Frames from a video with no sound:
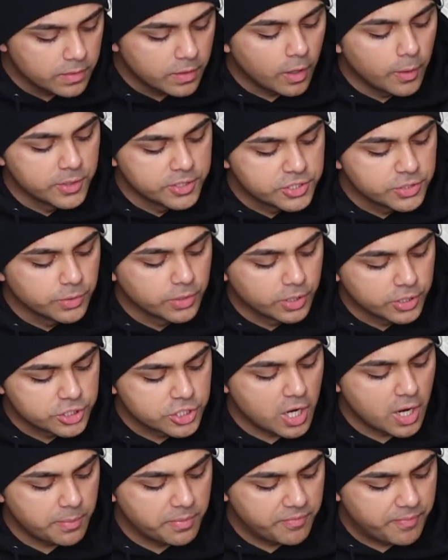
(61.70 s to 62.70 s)
They always do a good
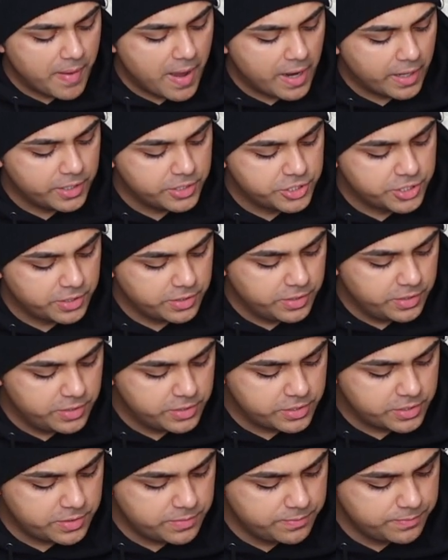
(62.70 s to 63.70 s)
job of packaging
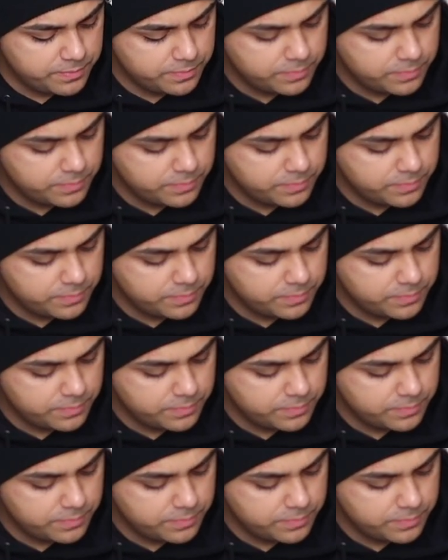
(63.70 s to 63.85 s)
these.